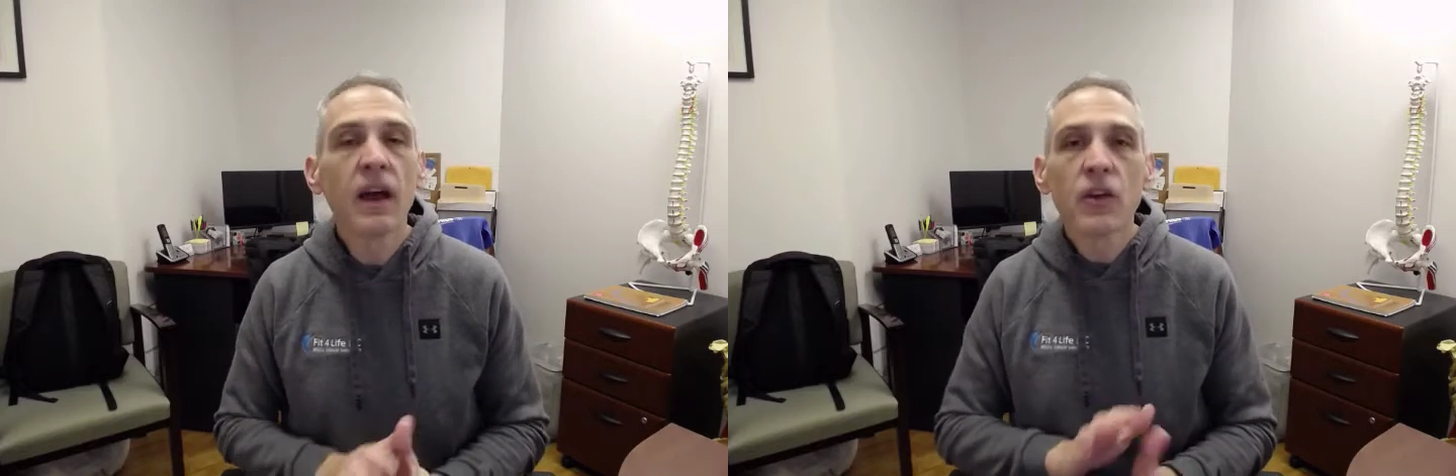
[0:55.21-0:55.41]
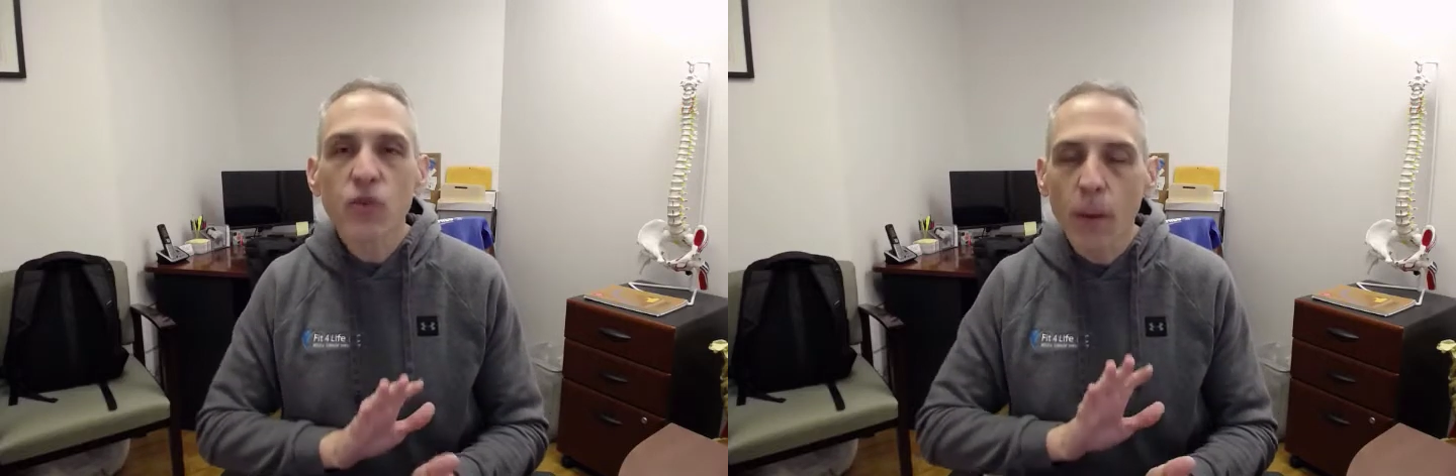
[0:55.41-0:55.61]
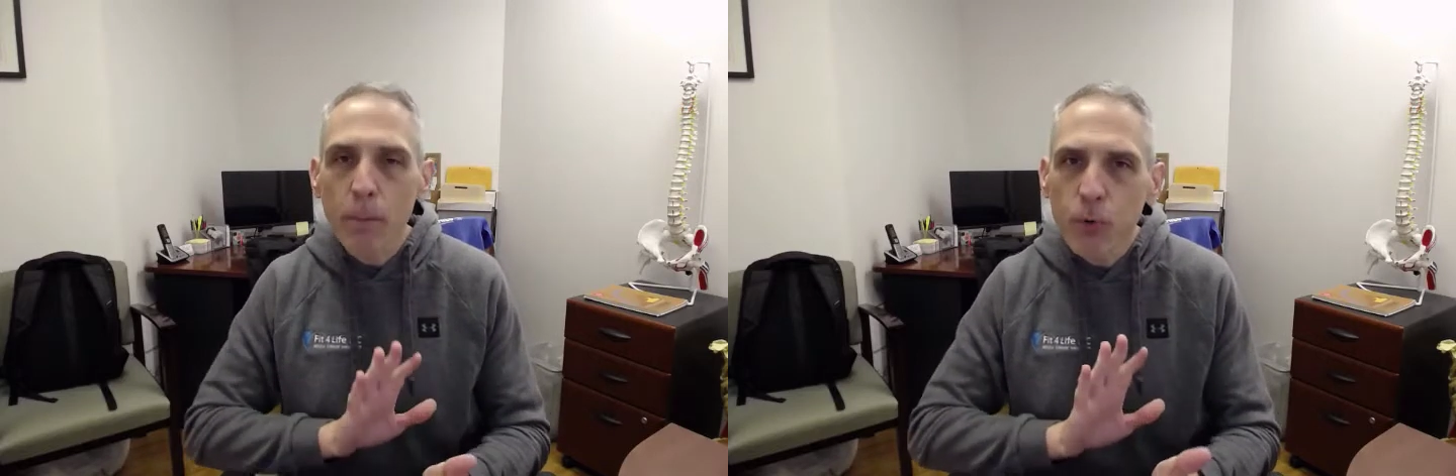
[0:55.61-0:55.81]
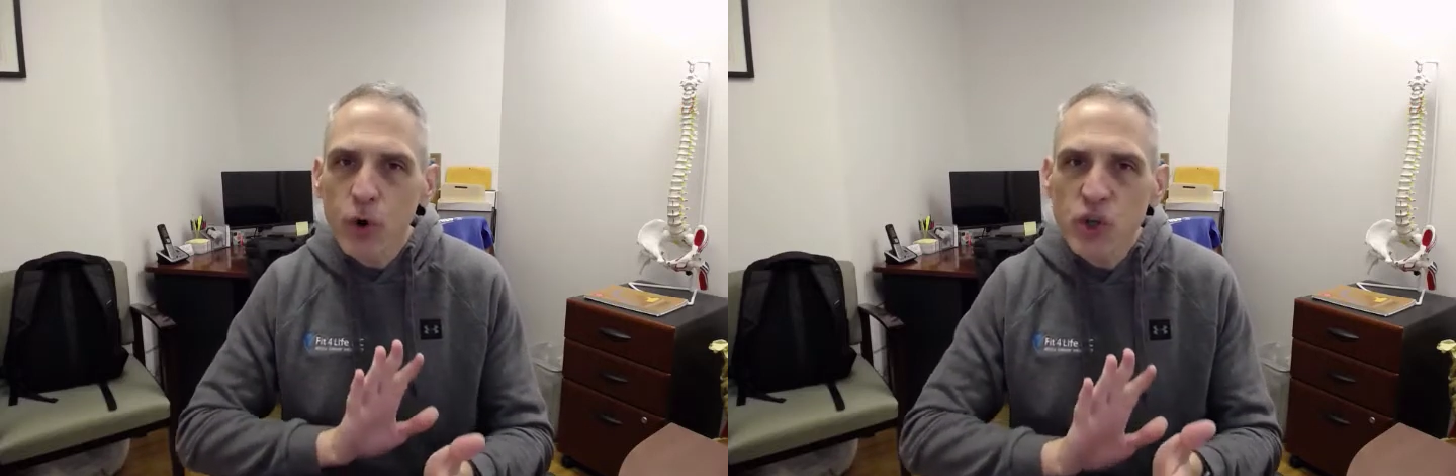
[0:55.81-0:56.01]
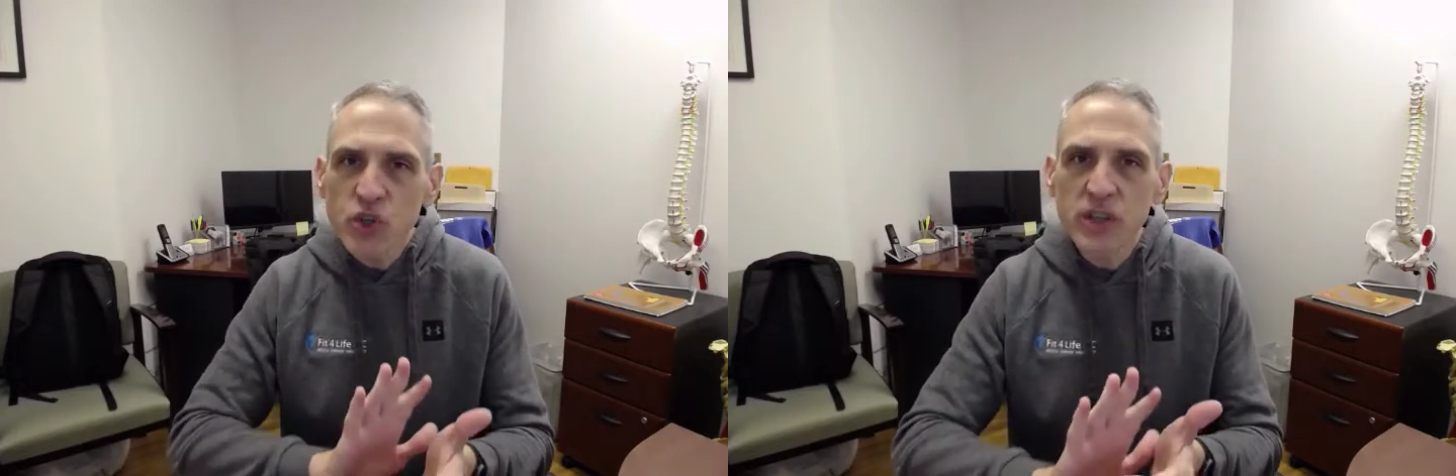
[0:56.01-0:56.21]
So I'm
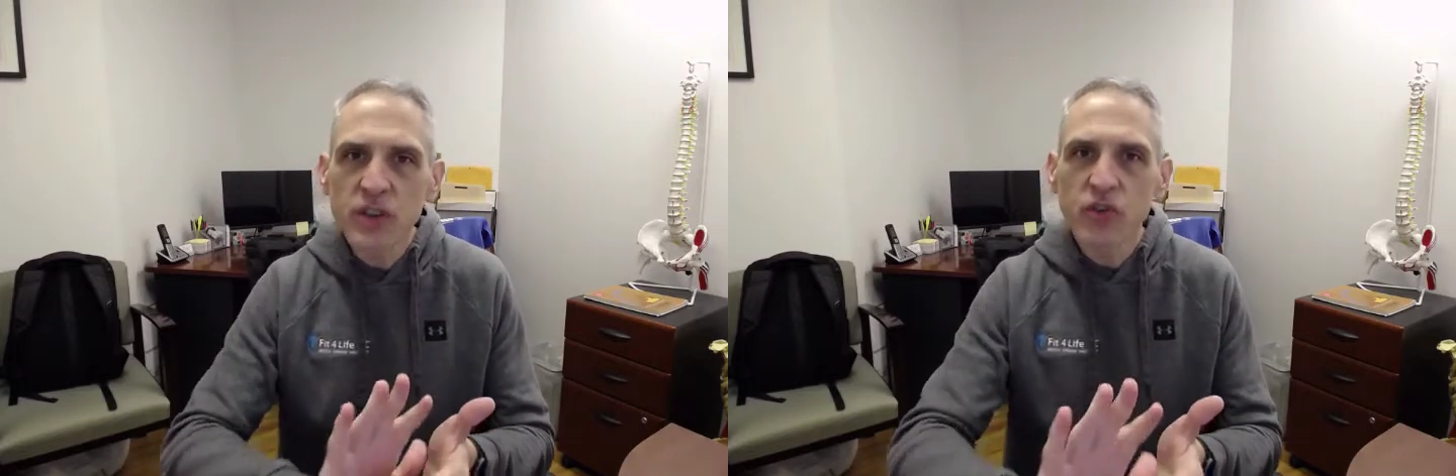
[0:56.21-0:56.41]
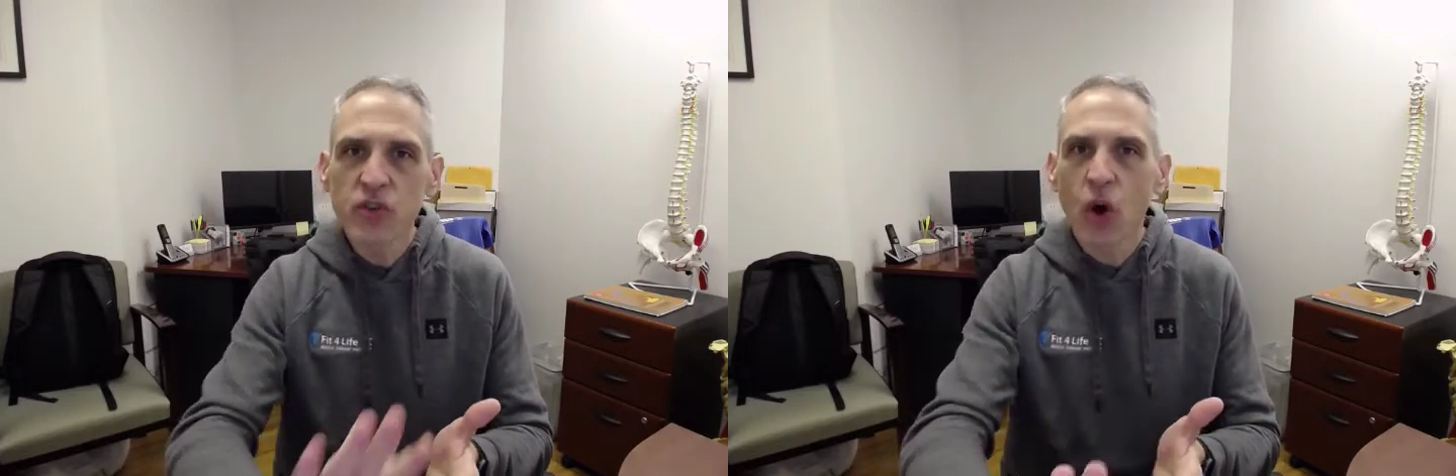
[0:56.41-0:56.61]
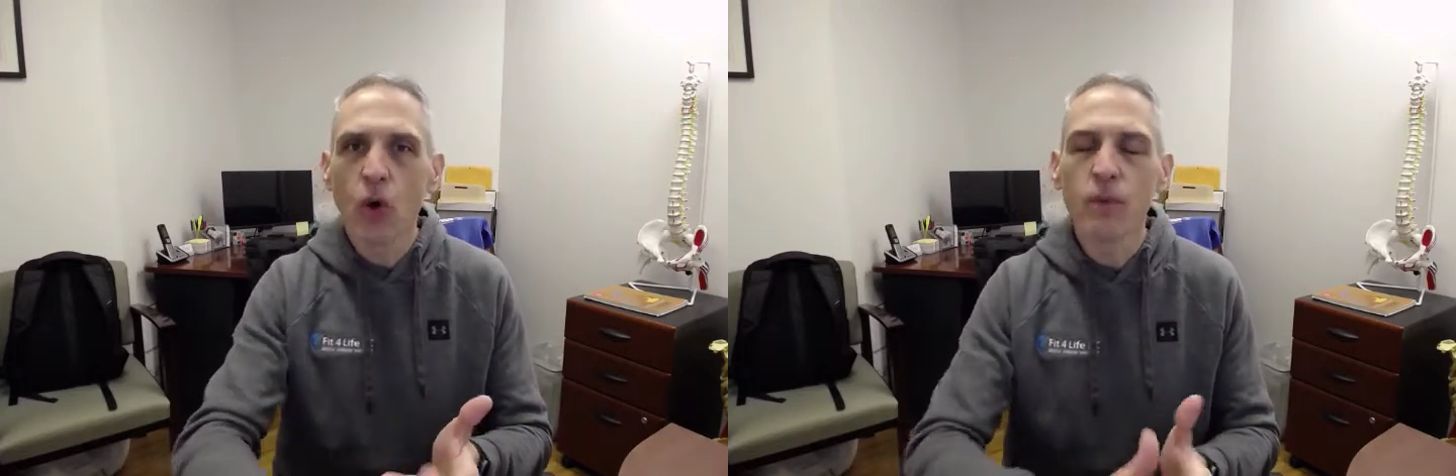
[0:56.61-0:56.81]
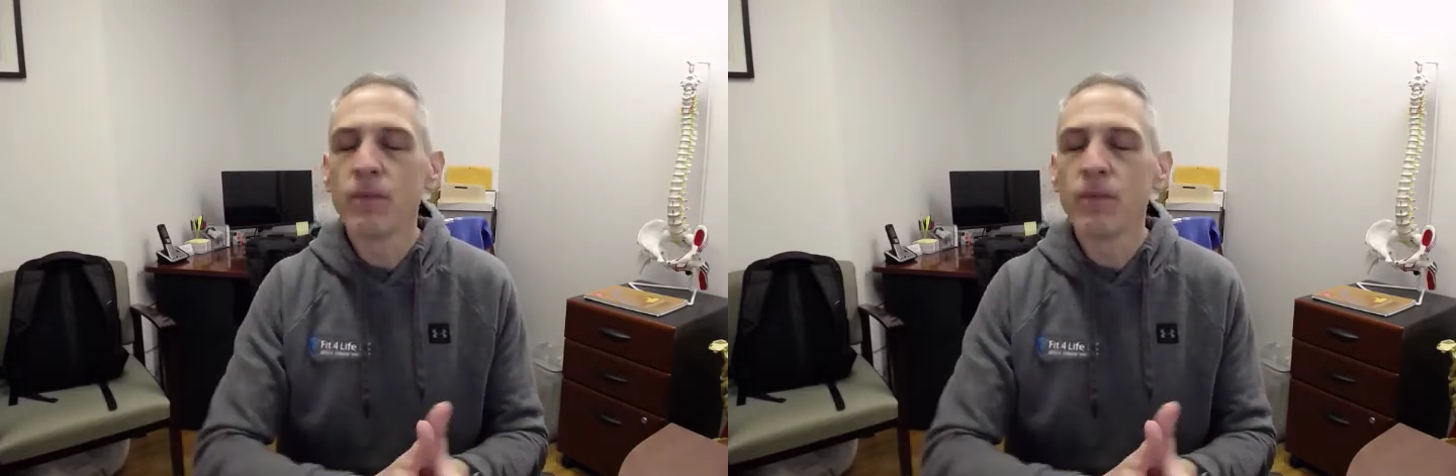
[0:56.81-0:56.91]
pushing the snow.